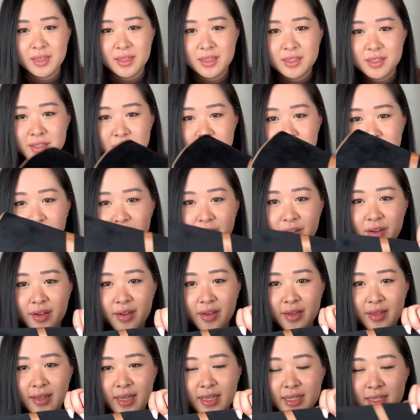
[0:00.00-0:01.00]
So
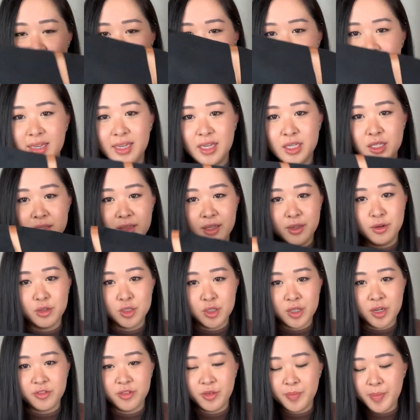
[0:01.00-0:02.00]
that's the little
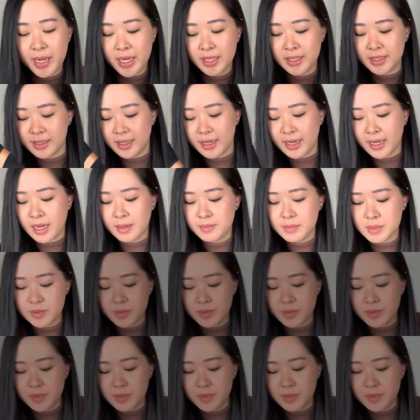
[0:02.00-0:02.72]
travel pouch that it comes